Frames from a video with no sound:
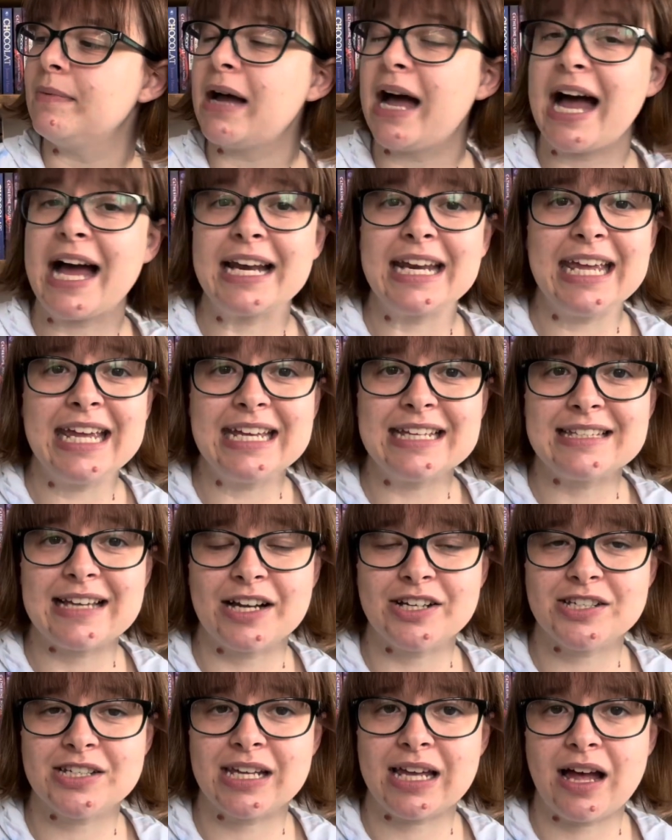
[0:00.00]
And he's
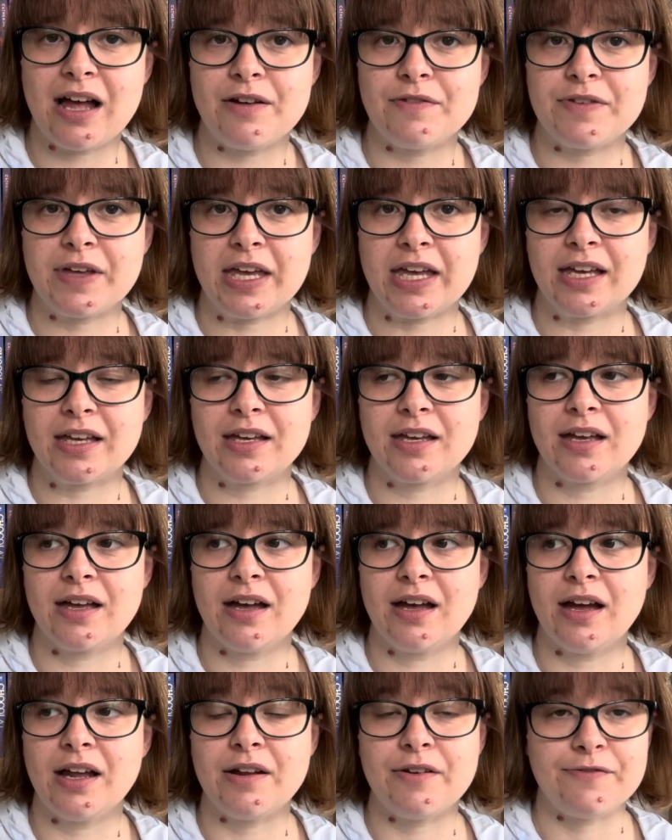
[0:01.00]
actually having
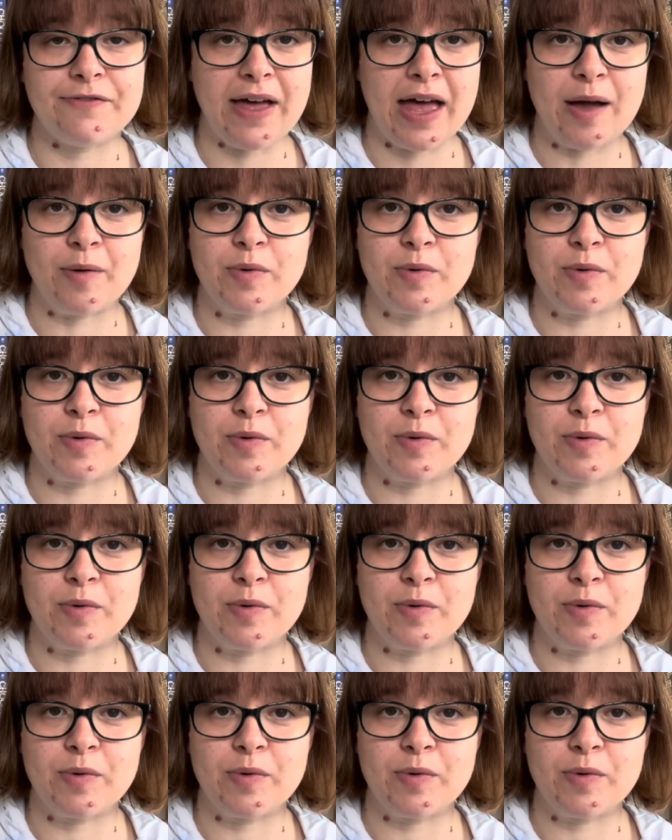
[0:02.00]
an affair